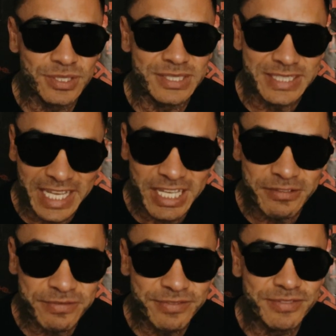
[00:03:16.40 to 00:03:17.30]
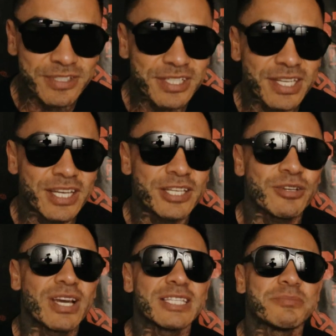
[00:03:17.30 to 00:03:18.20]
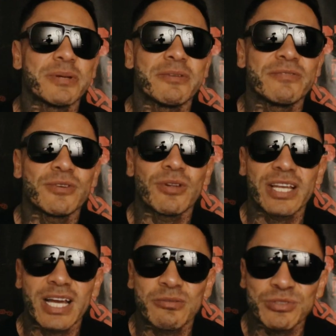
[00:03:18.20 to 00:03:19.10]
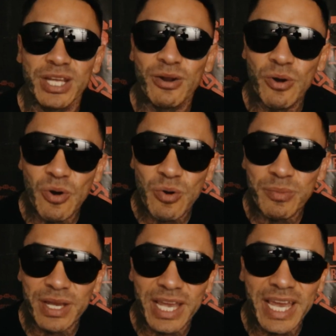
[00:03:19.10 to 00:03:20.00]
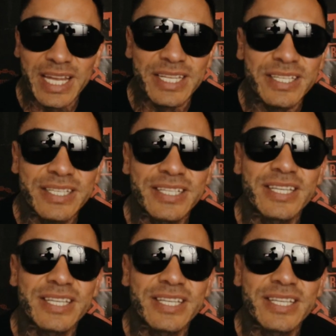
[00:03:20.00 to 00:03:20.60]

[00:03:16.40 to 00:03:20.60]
safe. You guys made me feel like I was at home, and,